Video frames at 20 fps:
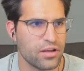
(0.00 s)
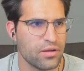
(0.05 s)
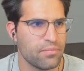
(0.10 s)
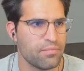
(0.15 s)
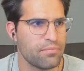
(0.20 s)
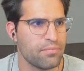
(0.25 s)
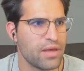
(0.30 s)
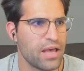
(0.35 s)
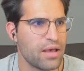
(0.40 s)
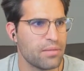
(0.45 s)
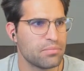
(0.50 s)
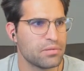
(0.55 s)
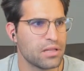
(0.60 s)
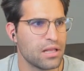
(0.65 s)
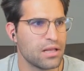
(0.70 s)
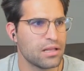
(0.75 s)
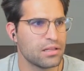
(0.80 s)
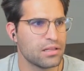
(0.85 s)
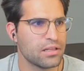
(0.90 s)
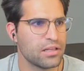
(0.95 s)
look it up.
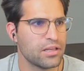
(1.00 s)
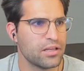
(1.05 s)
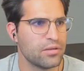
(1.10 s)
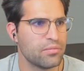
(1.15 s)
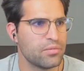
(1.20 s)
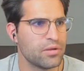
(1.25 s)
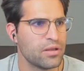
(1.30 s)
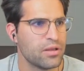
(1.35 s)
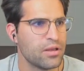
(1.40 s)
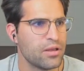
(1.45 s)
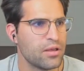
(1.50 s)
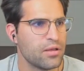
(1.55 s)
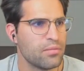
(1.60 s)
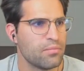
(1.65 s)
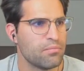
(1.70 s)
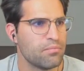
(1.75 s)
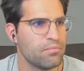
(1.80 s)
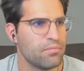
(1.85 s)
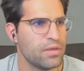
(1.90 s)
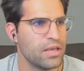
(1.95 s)
Matplotlib,
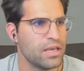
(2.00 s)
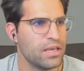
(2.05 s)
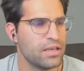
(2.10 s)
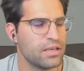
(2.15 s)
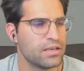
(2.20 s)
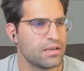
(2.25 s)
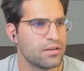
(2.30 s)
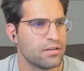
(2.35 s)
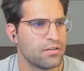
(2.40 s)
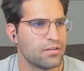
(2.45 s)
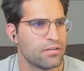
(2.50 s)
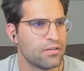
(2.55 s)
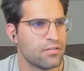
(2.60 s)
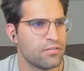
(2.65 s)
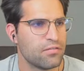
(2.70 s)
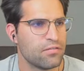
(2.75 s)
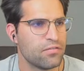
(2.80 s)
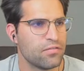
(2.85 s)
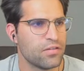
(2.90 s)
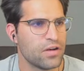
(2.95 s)
make
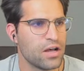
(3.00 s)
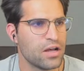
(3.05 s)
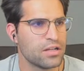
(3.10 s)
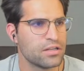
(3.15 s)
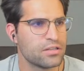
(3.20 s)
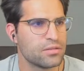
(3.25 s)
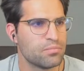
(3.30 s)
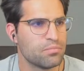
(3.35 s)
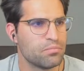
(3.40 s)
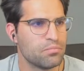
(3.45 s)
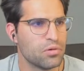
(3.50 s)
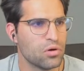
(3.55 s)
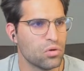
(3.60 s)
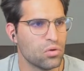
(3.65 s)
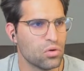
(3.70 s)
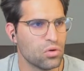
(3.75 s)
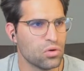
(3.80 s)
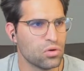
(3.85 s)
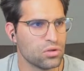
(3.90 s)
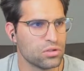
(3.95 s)
font
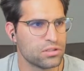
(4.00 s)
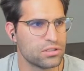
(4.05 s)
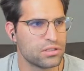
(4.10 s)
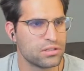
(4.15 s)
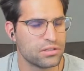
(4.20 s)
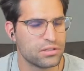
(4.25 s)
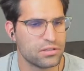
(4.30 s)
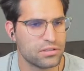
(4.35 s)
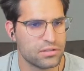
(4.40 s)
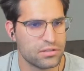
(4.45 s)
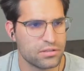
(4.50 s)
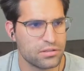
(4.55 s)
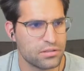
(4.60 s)
bold.